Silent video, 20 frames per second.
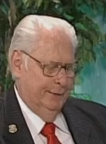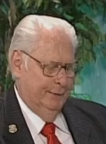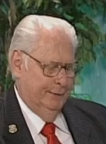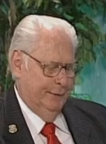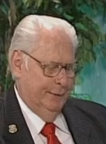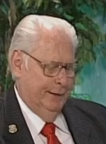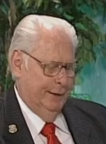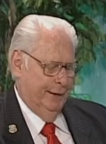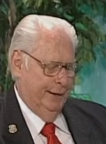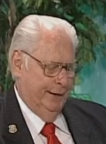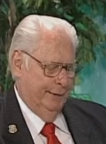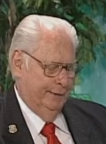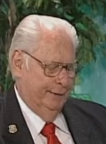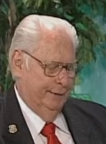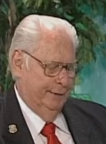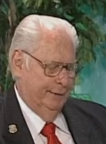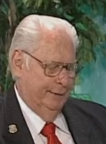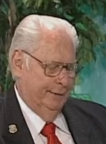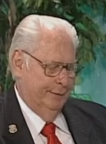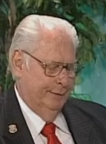but
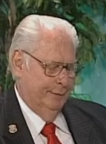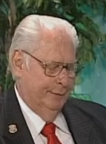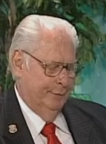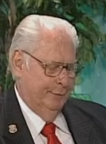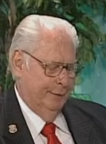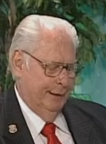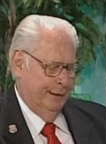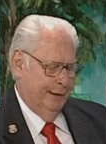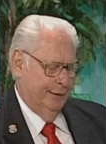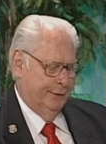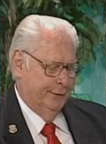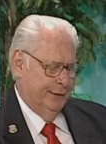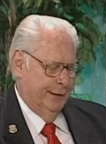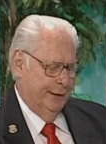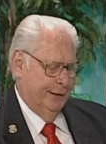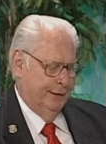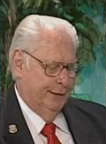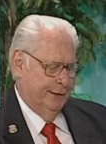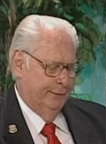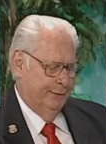there's
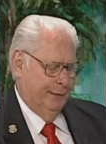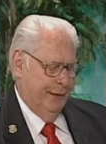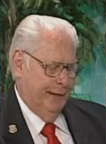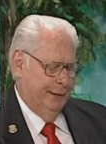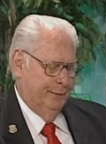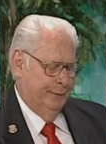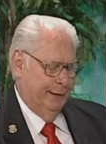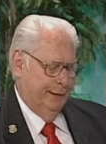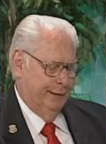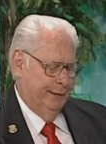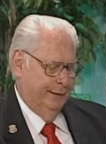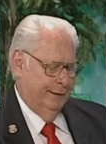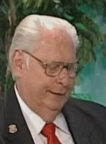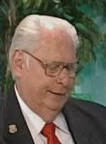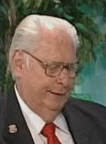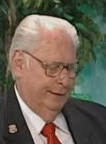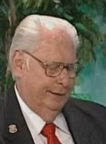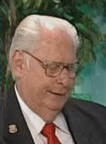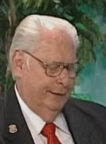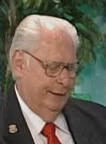things the family
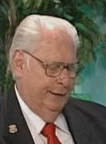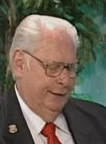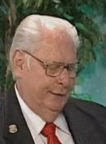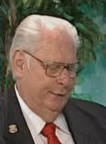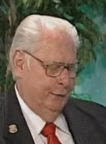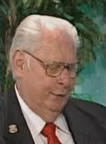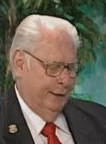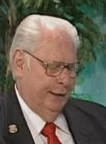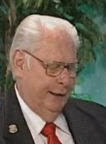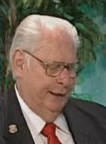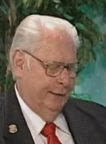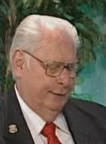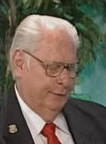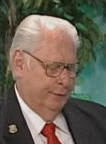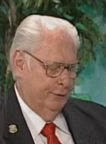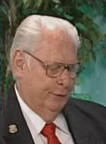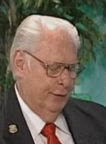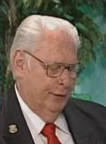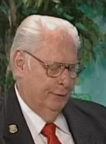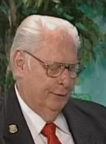need. If you got a
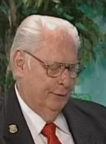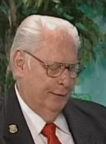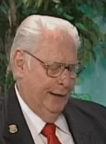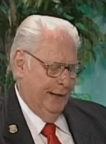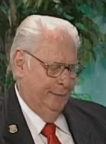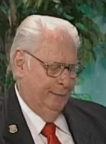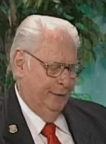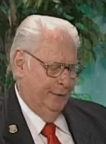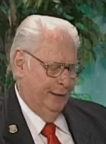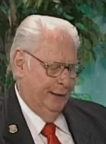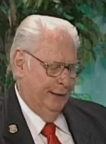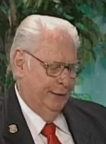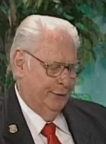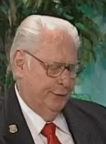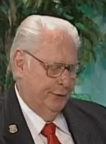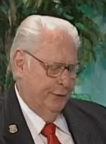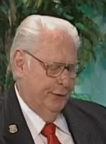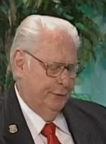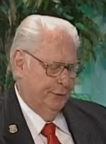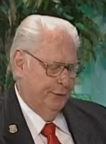strong family, you got a
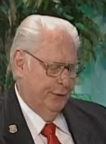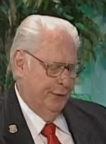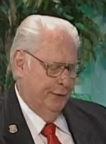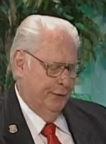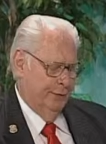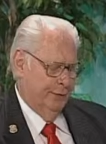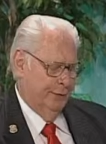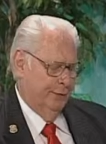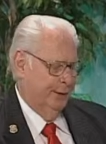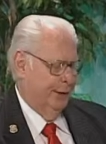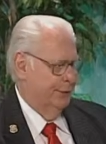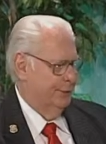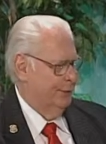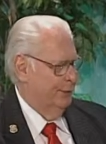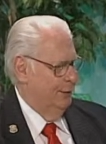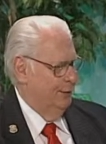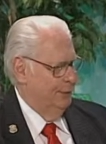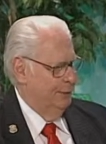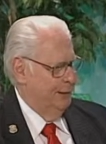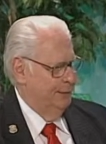strong church, you got a
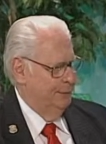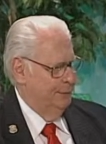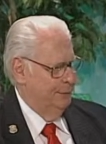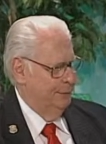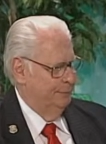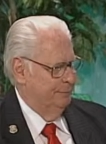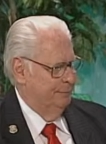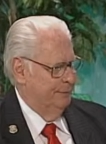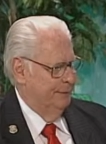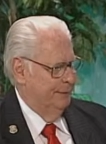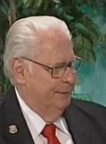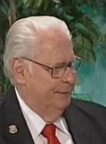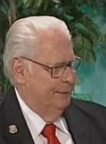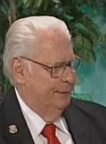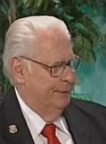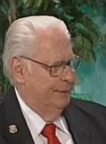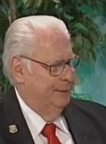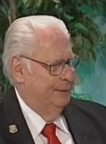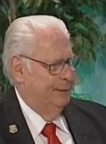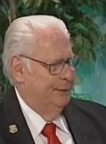strong government.
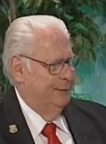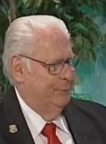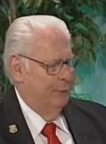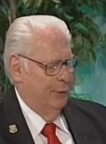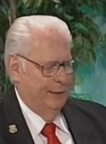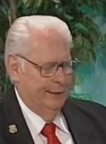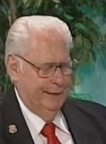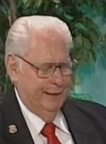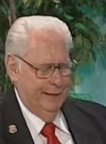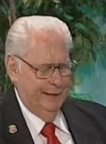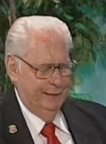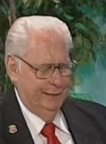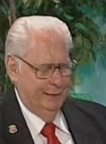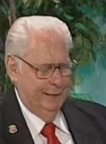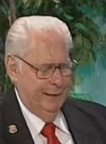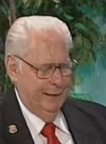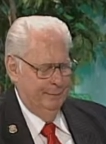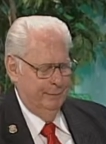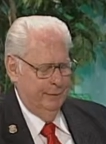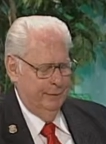You break down the
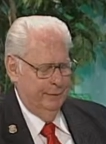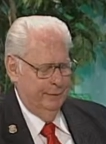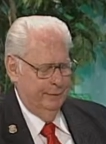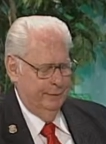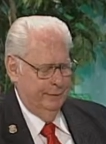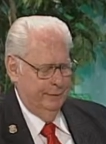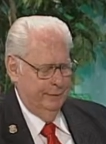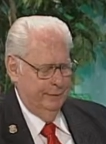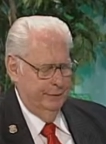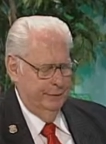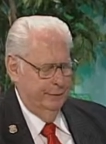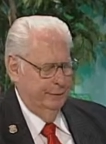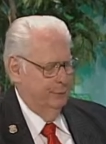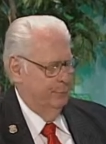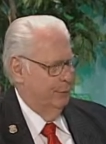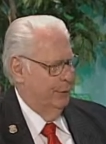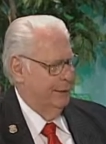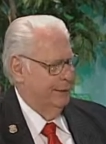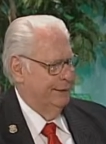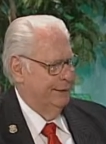family, you
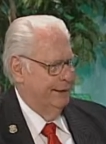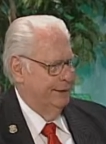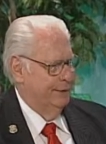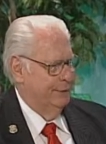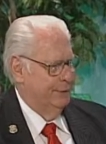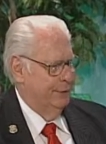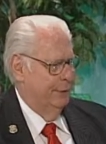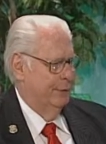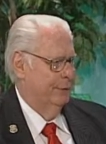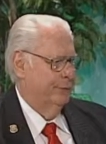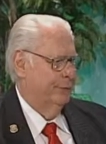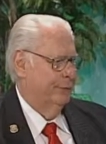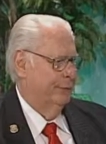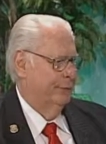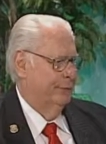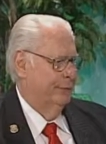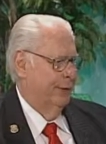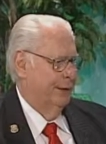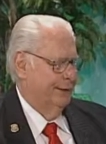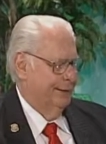break down the church,
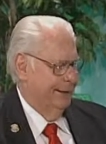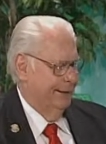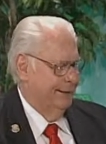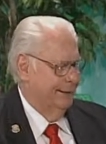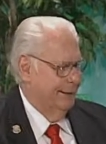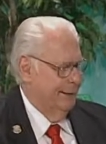you break down the